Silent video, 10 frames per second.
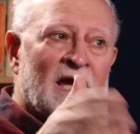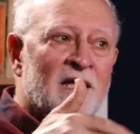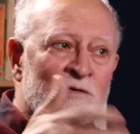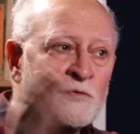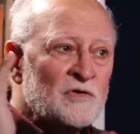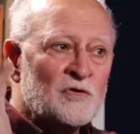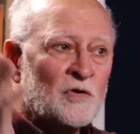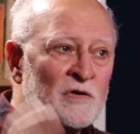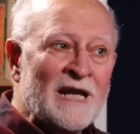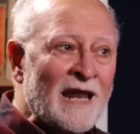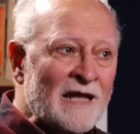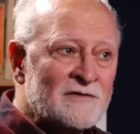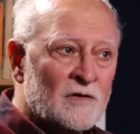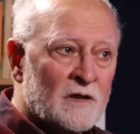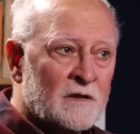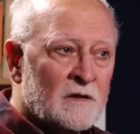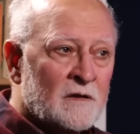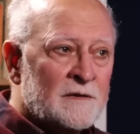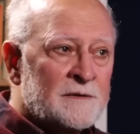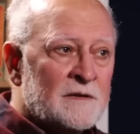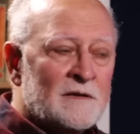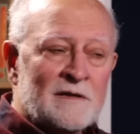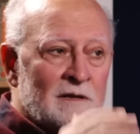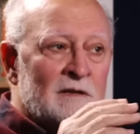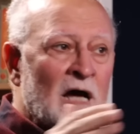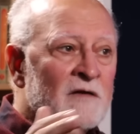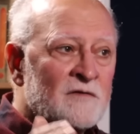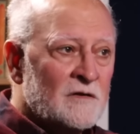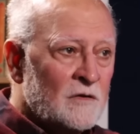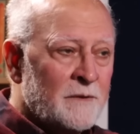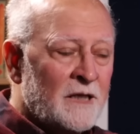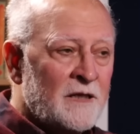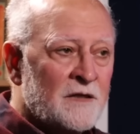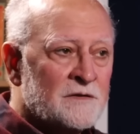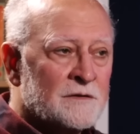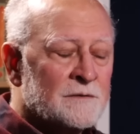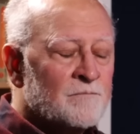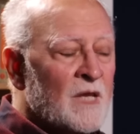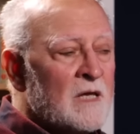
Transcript: had to withdraw unilaterally in utter humiliation.